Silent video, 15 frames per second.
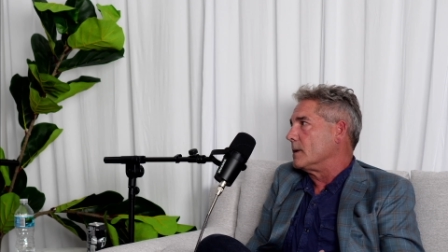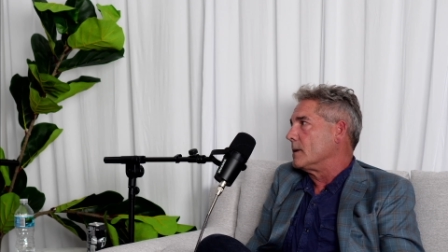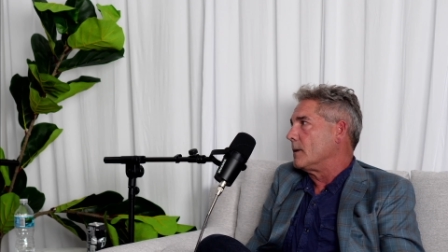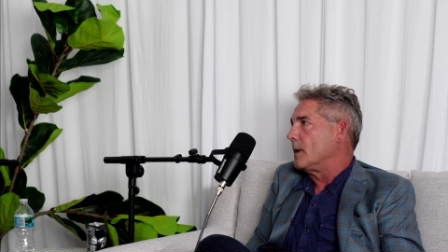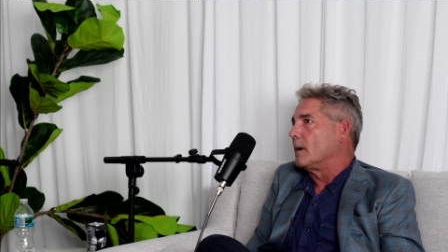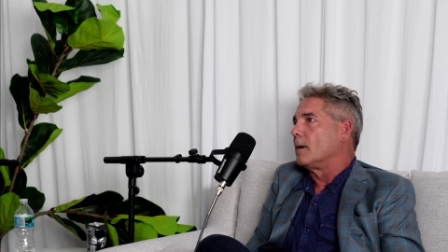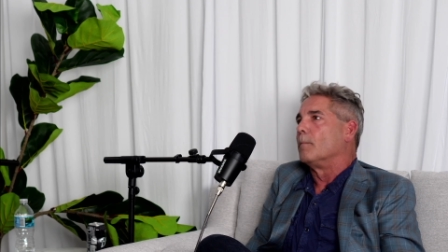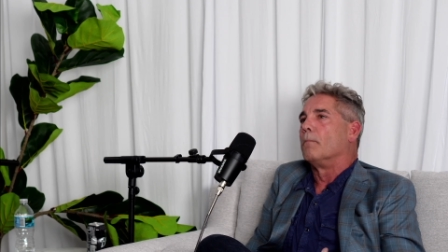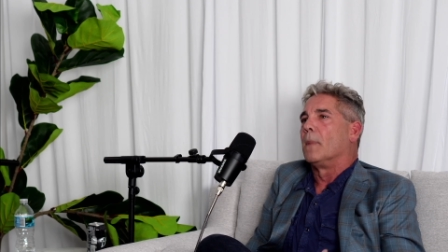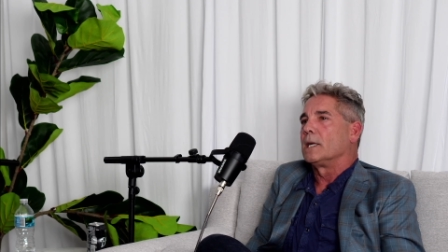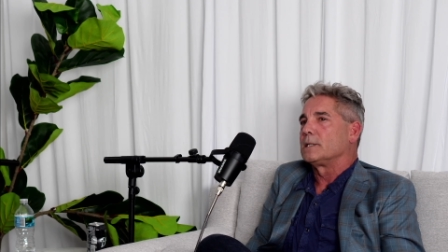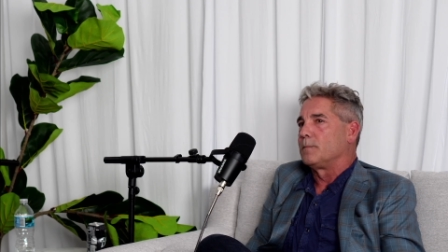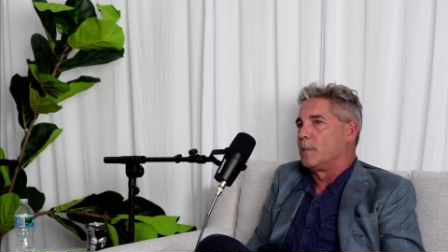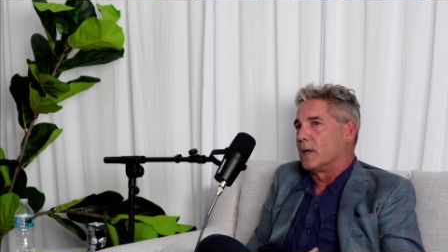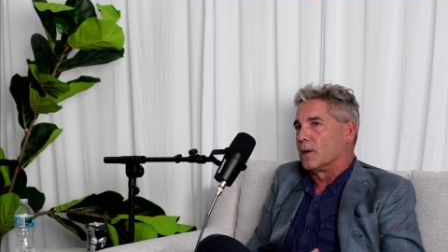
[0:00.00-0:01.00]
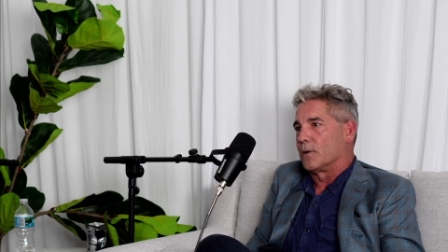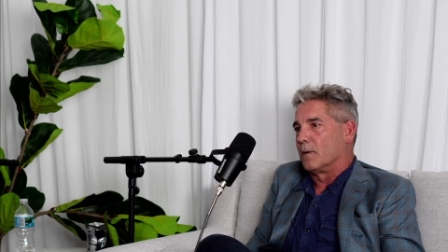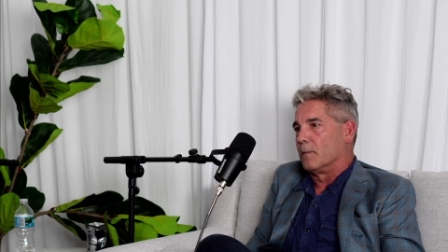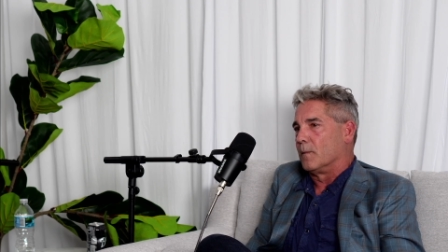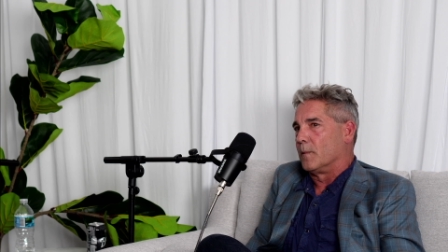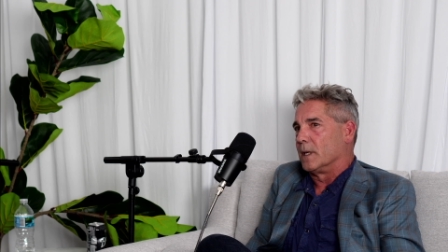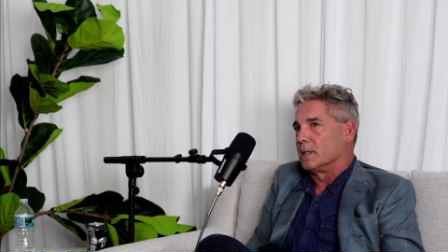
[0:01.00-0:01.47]
They're much better
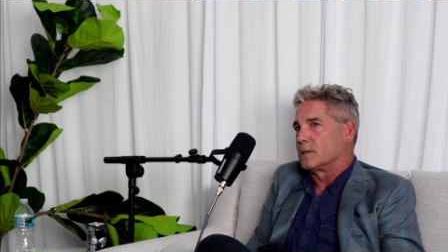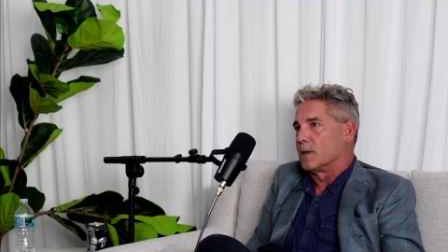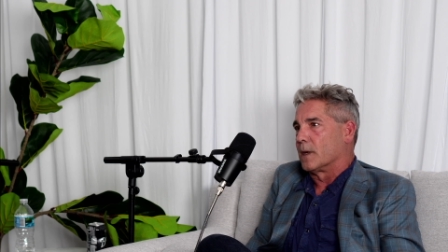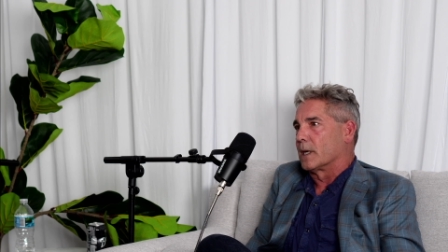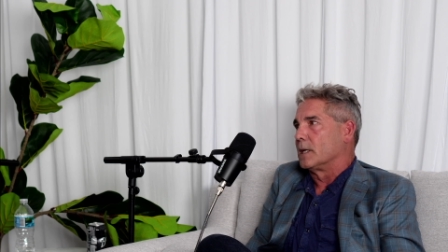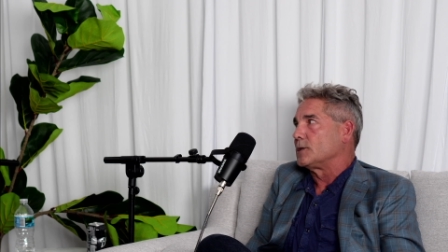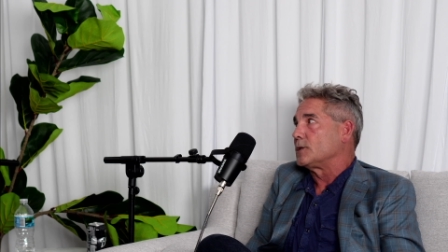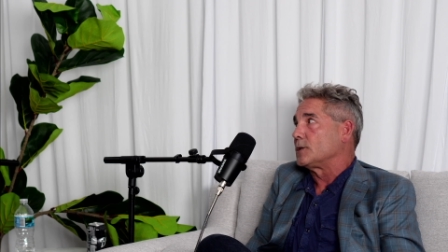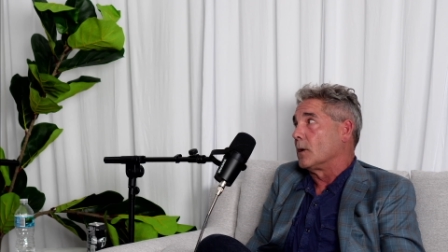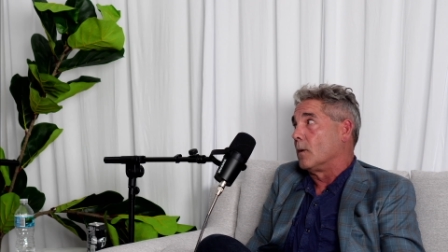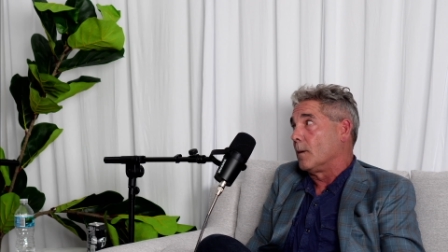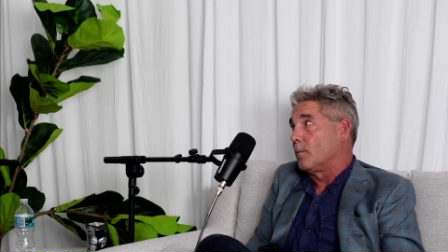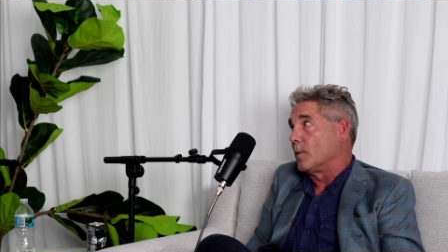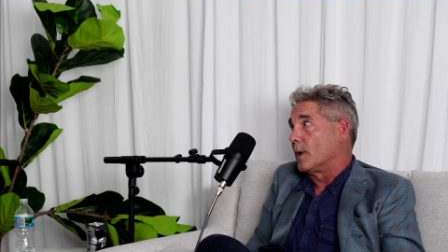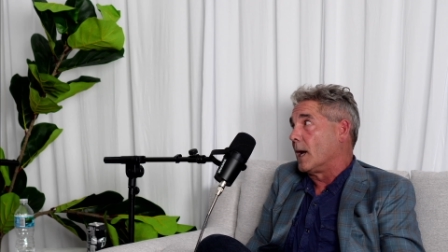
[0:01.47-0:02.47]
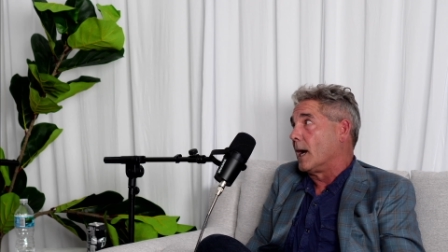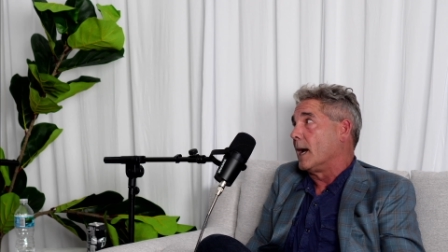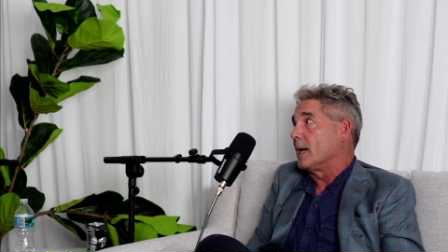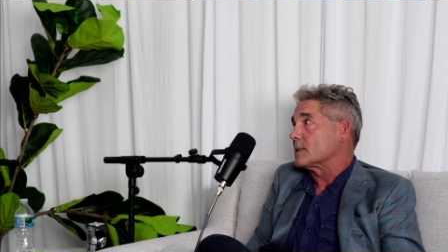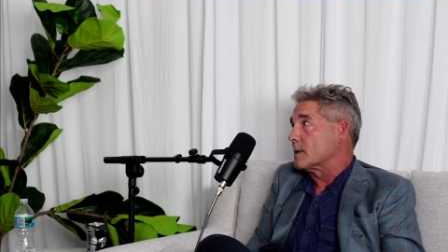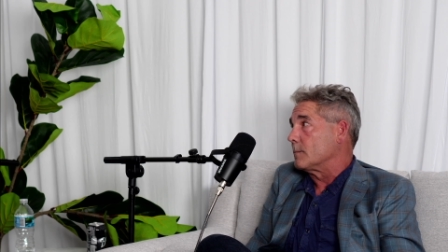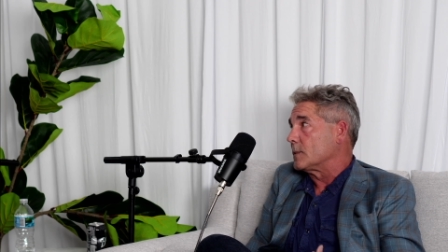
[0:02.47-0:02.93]
human beings. They're going to show up when I
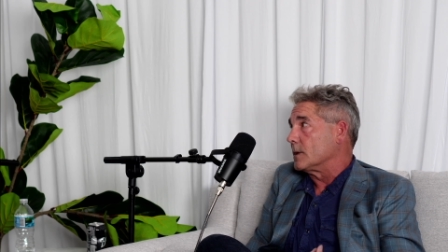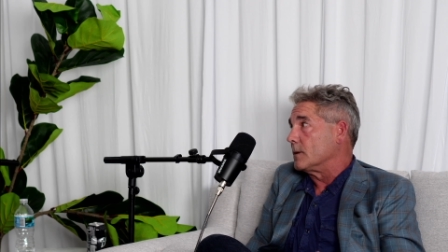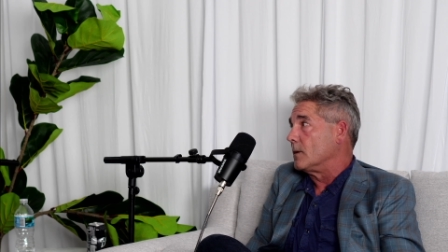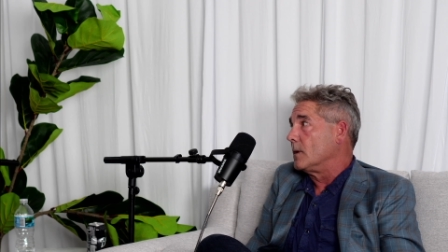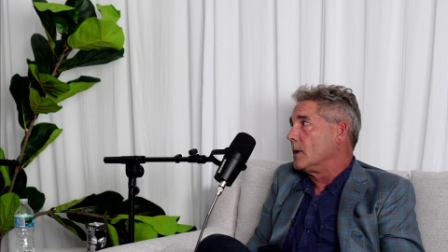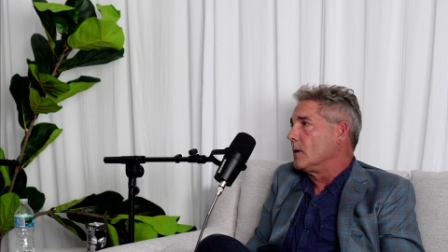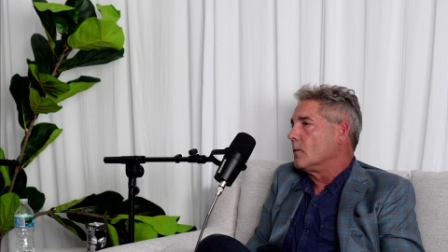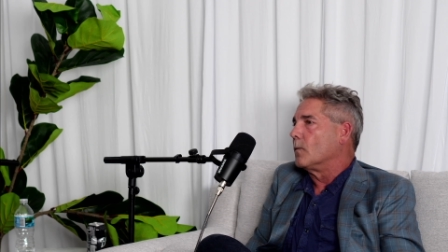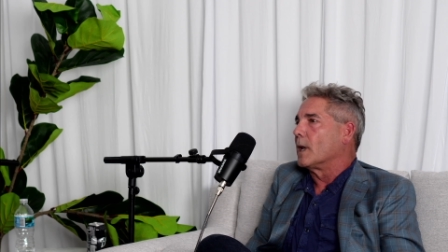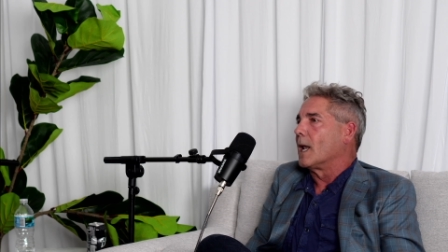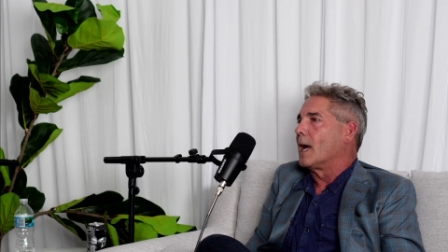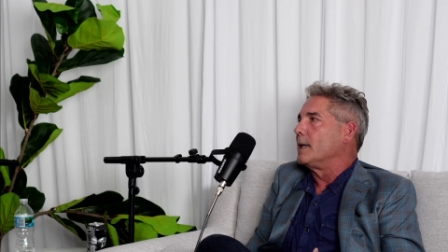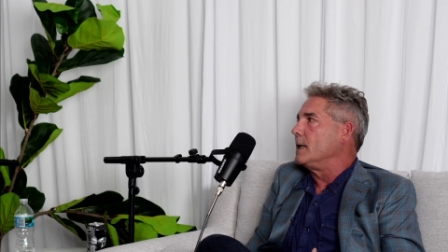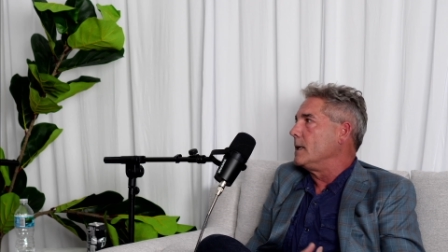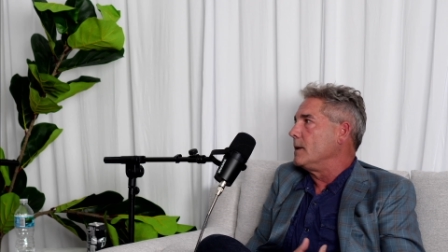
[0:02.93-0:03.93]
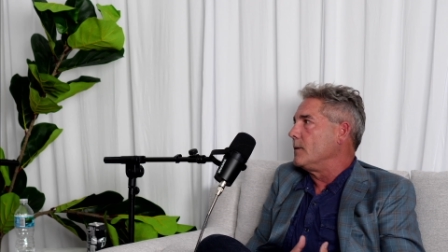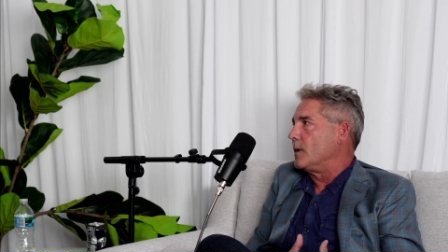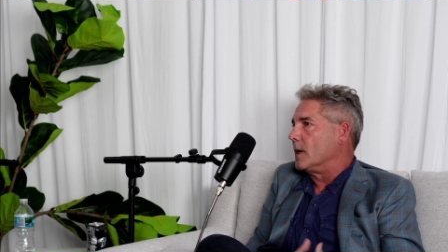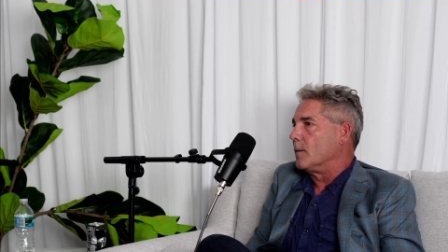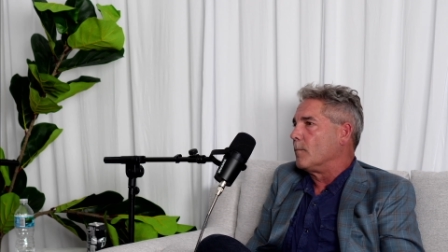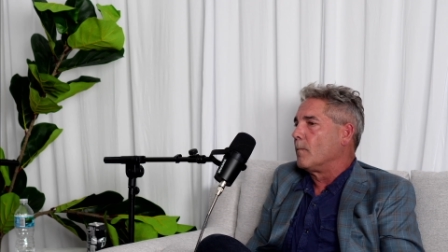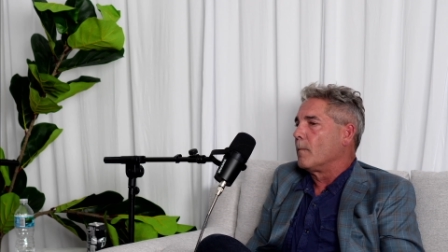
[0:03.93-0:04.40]
ask them to, when I need them.